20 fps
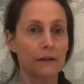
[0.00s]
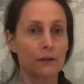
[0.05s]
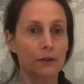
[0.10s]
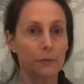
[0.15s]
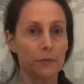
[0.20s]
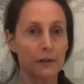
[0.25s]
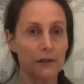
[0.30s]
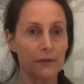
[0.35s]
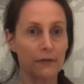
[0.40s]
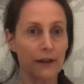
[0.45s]

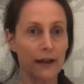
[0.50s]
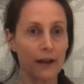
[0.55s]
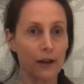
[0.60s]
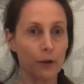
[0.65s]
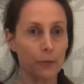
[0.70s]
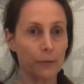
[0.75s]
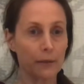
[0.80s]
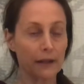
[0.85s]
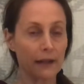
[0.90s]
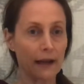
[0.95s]
bit of a
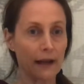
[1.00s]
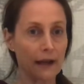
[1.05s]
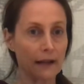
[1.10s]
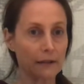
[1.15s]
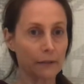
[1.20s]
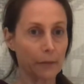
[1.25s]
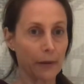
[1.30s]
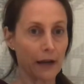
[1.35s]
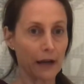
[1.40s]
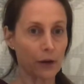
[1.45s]
helping hand
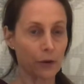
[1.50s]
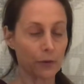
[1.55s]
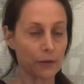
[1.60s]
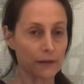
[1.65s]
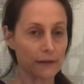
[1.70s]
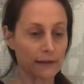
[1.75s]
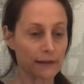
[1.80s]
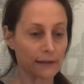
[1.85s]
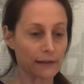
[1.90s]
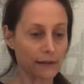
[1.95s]

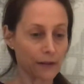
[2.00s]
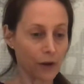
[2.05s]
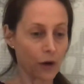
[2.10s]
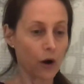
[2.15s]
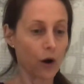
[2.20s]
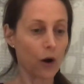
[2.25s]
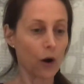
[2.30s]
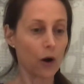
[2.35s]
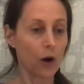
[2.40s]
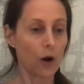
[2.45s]
backwards.
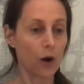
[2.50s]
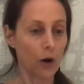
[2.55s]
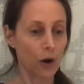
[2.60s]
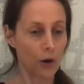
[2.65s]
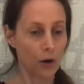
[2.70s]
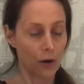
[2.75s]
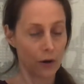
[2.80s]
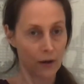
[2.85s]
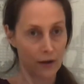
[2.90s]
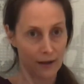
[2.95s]

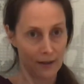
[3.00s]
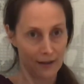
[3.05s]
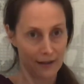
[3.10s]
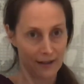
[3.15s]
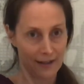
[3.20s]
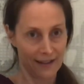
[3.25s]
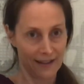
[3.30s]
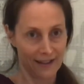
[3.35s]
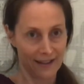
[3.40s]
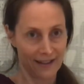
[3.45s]
Oh,
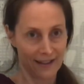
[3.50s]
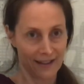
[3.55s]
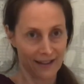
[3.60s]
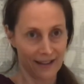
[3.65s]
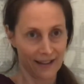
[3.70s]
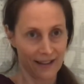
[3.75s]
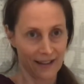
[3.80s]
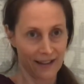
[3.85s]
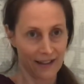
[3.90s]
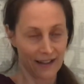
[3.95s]

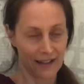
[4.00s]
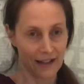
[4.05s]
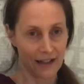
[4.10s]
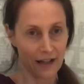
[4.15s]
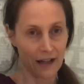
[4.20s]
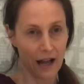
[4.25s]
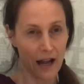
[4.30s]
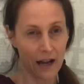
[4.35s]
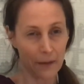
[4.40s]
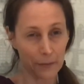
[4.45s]
and it
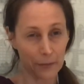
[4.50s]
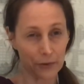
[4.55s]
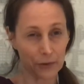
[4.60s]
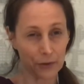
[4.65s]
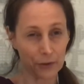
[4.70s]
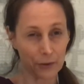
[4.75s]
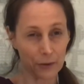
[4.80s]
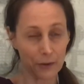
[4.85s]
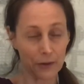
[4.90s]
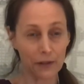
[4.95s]

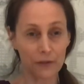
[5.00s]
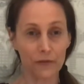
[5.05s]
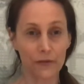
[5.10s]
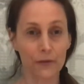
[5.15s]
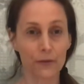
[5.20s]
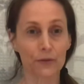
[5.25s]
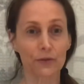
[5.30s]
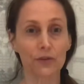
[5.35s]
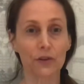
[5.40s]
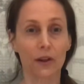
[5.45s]
absolutely
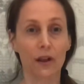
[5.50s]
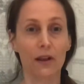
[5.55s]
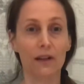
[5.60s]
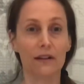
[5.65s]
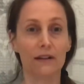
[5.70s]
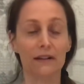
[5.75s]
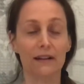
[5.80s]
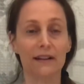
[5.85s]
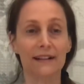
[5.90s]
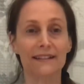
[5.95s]
feels
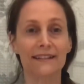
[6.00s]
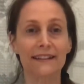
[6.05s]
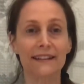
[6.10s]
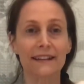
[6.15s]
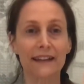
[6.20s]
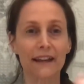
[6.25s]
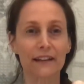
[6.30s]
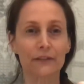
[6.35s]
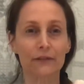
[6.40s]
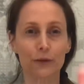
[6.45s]

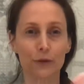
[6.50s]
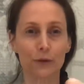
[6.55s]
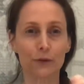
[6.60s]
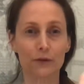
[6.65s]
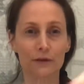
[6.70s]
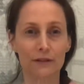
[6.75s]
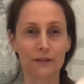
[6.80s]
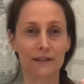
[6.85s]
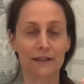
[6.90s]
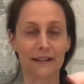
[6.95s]
delightful.
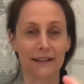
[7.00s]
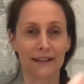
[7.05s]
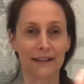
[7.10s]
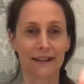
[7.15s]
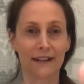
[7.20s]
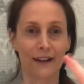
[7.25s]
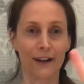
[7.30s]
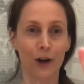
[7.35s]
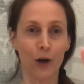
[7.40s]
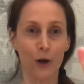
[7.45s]

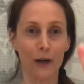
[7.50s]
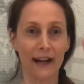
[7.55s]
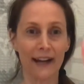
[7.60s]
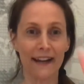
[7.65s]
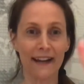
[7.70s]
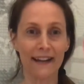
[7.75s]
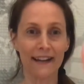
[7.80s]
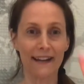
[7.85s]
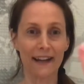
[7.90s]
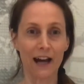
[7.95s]

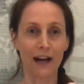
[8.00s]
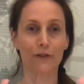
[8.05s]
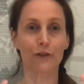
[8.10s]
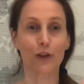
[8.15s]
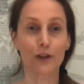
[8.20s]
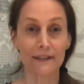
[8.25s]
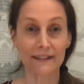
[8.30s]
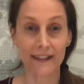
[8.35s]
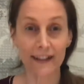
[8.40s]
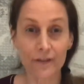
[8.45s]
Okay, I've
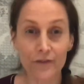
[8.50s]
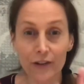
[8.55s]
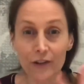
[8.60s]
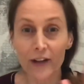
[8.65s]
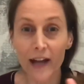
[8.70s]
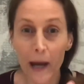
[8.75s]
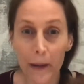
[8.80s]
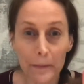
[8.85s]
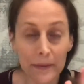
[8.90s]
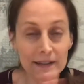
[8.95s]
got 10 very
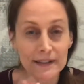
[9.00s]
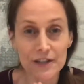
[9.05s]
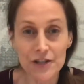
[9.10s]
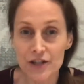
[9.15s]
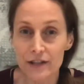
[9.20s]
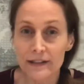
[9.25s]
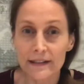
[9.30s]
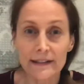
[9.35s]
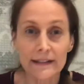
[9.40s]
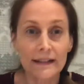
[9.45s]
happy
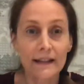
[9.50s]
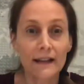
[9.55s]
digits.